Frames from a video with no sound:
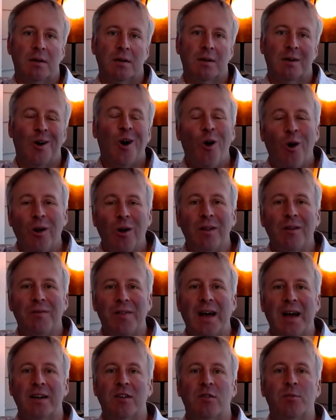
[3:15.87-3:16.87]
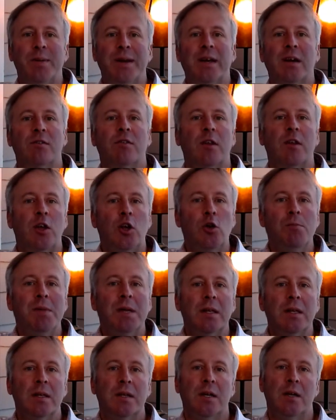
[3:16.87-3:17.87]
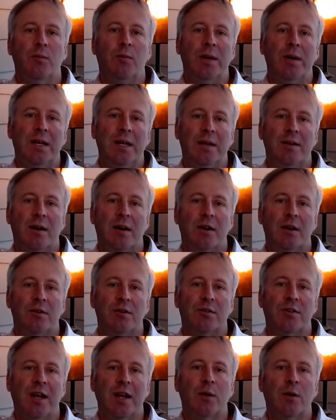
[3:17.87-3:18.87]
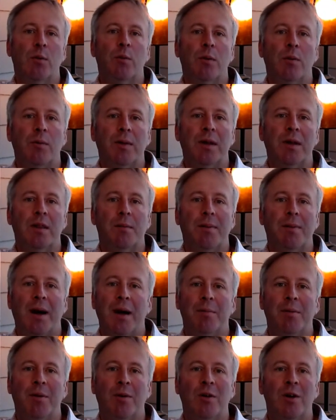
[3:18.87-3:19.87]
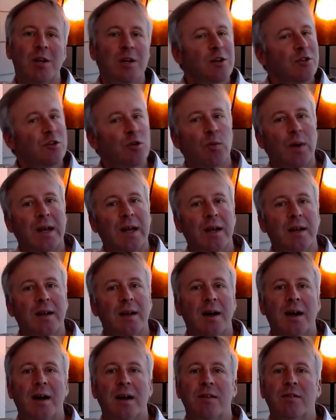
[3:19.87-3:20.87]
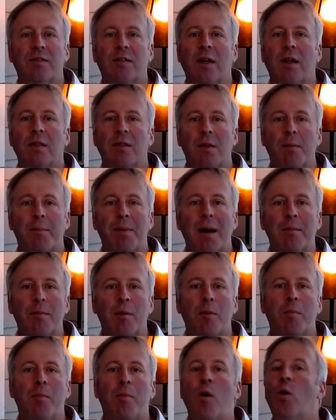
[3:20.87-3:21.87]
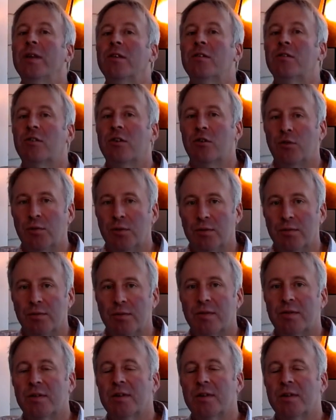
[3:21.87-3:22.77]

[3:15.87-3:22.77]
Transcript: All of that is because the humility we need to undertake when we read the Bible to recognize that the Bible points to truths